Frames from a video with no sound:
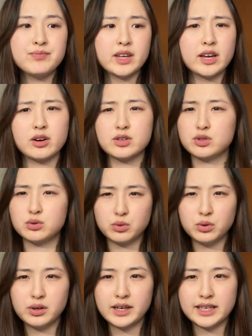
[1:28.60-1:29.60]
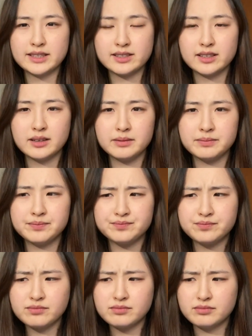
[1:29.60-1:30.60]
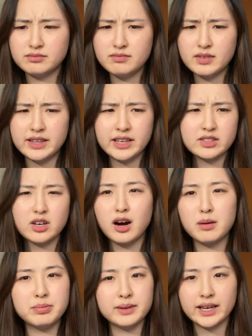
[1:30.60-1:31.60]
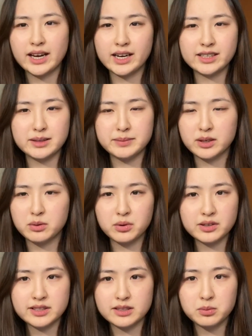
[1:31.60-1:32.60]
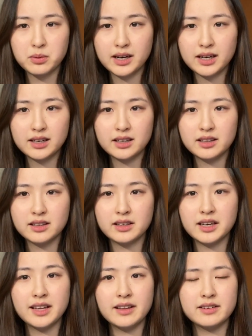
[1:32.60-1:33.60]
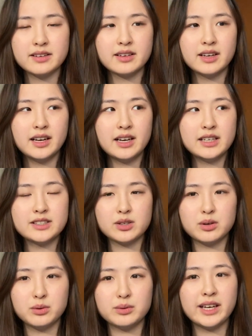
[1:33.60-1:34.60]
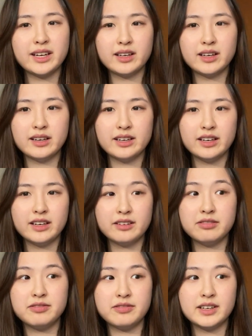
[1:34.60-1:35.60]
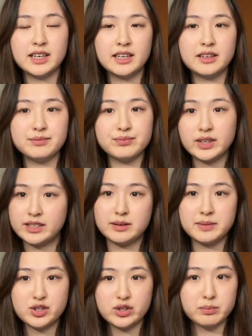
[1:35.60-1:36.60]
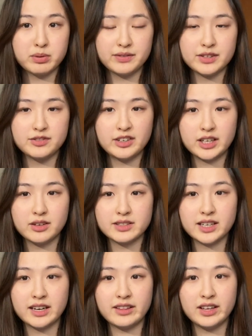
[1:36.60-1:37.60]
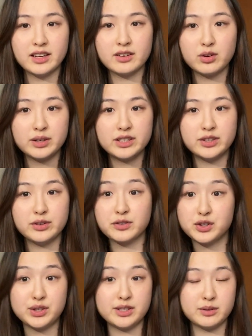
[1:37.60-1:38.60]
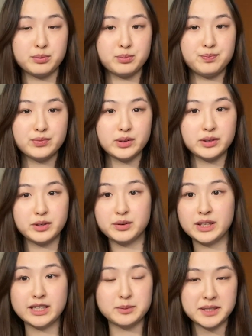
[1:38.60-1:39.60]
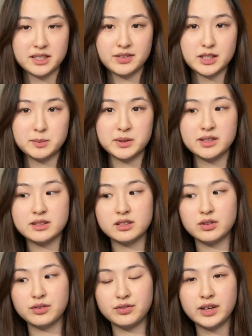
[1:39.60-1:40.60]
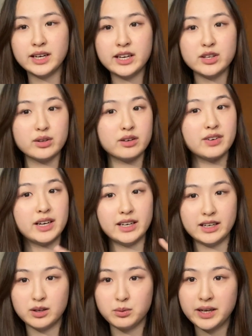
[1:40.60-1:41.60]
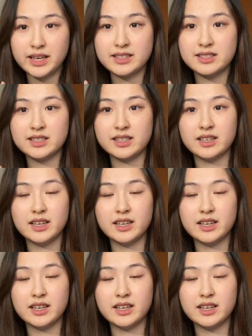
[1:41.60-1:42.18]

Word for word: And our school had some, I think, top like academic awards as well. And so like if, um, as I mentioned previous videos, like I think going to universities is a you know, really expensive experience. So if you can find any ways to